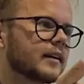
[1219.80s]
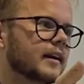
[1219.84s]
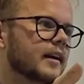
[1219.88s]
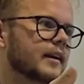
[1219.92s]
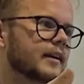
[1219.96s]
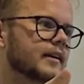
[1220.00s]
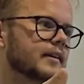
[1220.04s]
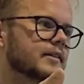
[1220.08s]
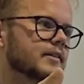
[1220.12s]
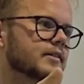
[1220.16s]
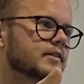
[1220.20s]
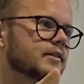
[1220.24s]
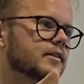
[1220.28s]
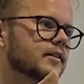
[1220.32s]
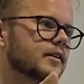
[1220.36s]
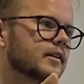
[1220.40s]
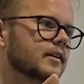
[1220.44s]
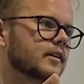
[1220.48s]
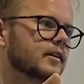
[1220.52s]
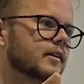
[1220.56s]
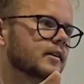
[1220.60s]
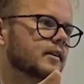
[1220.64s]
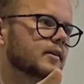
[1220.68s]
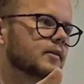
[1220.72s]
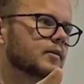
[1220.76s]
that is
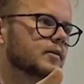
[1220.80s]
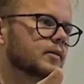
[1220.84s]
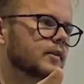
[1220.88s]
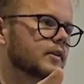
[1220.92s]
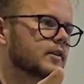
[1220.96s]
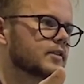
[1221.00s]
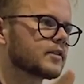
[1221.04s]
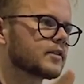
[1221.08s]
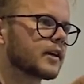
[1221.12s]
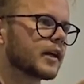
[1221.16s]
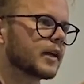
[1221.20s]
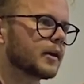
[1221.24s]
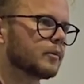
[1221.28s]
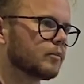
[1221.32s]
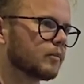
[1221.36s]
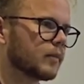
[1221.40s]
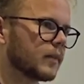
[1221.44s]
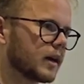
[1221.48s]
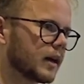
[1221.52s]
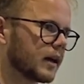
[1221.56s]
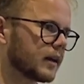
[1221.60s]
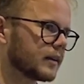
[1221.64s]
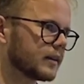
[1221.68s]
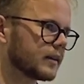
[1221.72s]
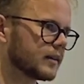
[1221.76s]
the same,
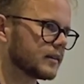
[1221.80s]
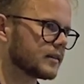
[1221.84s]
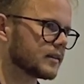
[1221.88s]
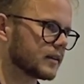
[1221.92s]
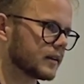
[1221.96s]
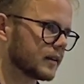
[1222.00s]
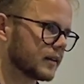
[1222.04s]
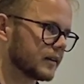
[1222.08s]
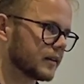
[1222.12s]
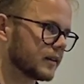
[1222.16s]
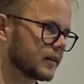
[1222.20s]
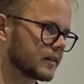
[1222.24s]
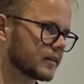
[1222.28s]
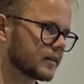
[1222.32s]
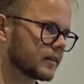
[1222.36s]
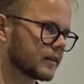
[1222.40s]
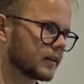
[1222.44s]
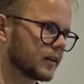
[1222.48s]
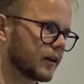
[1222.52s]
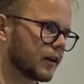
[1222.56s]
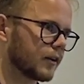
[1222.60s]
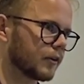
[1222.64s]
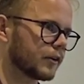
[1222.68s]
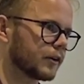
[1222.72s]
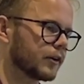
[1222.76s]
at least in this
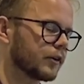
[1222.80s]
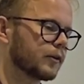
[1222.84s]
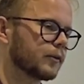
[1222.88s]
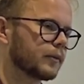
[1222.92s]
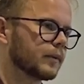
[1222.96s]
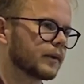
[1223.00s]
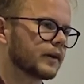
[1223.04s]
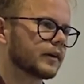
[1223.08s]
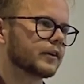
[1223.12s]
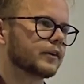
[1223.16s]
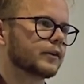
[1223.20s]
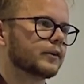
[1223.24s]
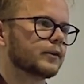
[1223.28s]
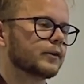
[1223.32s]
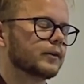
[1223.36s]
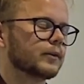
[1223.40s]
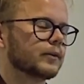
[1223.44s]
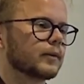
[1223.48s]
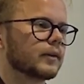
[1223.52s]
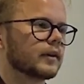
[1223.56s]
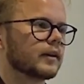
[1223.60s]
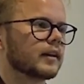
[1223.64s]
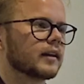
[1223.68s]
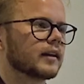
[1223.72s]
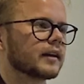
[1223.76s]
scenario, where you
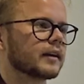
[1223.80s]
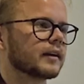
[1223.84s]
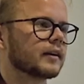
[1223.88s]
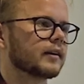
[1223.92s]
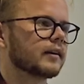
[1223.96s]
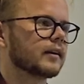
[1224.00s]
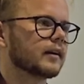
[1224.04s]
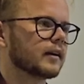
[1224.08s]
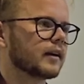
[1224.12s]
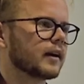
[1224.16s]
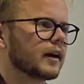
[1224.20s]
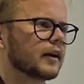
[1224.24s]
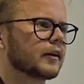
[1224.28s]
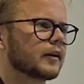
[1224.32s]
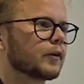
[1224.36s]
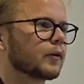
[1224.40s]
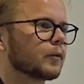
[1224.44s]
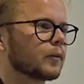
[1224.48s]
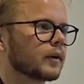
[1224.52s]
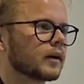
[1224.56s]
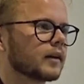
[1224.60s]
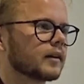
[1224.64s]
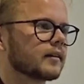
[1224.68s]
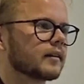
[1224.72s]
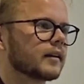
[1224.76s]
were like, I don't
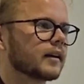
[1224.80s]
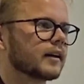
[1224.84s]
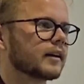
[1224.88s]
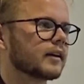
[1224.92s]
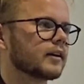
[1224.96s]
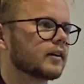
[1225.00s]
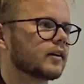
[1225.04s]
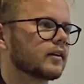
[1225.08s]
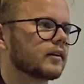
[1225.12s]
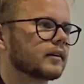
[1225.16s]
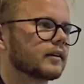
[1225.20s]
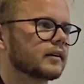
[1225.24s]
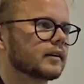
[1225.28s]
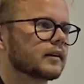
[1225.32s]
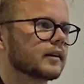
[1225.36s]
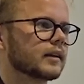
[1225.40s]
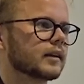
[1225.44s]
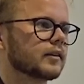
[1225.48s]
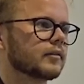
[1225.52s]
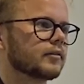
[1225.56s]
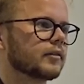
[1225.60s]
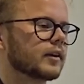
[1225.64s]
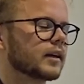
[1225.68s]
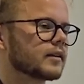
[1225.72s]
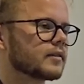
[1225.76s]
want to take on
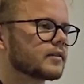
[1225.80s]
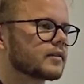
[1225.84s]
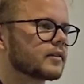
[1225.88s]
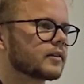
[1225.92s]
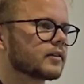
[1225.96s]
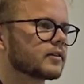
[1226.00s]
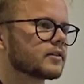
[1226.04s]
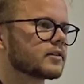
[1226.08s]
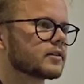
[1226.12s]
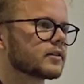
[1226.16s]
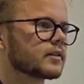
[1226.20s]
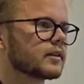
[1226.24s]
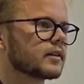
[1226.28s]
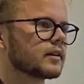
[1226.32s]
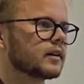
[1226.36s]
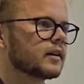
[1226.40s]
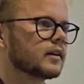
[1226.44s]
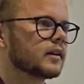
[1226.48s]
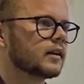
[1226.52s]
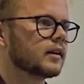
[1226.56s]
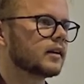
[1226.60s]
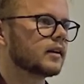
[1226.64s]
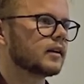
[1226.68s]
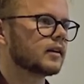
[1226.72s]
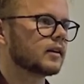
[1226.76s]
investors,
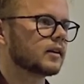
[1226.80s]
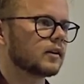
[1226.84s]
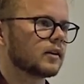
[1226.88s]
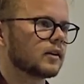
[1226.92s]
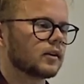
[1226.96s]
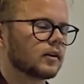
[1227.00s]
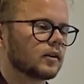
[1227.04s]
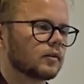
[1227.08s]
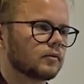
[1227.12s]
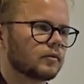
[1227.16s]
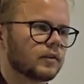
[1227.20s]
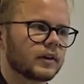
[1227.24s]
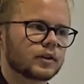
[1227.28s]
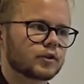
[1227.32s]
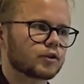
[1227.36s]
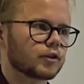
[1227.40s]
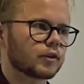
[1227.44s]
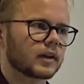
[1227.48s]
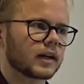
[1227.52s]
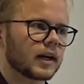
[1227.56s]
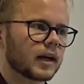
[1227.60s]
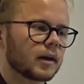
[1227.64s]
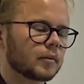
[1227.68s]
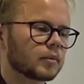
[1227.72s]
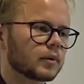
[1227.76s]
venture
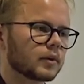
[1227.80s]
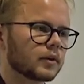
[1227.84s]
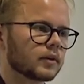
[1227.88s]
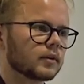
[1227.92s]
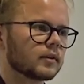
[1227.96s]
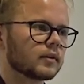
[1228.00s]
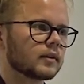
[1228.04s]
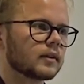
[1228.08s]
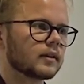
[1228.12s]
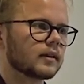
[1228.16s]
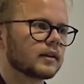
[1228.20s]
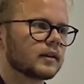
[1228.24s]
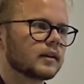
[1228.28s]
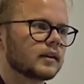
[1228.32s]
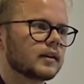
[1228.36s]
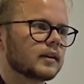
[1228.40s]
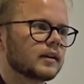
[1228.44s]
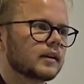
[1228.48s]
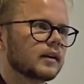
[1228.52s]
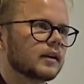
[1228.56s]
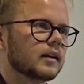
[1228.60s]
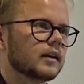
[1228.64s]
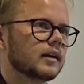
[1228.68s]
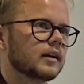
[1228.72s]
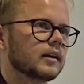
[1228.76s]
capital.
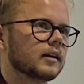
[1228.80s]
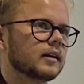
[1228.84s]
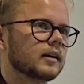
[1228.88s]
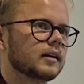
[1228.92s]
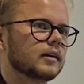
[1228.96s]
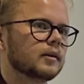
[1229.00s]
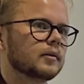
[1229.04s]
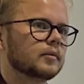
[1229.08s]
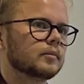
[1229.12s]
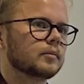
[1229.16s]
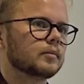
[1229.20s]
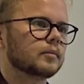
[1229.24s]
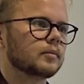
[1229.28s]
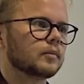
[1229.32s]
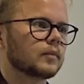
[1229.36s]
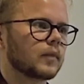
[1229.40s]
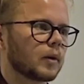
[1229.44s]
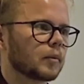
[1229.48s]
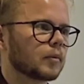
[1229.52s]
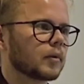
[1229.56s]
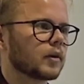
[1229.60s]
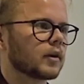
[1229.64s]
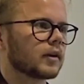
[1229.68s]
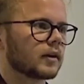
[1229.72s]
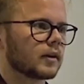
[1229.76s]

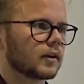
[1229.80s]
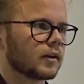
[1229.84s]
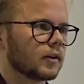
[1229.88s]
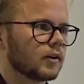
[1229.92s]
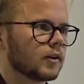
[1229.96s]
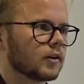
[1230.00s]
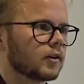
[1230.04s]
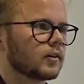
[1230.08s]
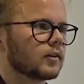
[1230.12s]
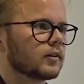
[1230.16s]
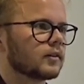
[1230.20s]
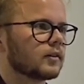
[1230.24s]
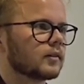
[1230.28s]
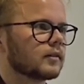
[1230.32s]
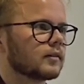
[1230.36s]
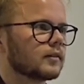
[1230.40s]
I'm going to go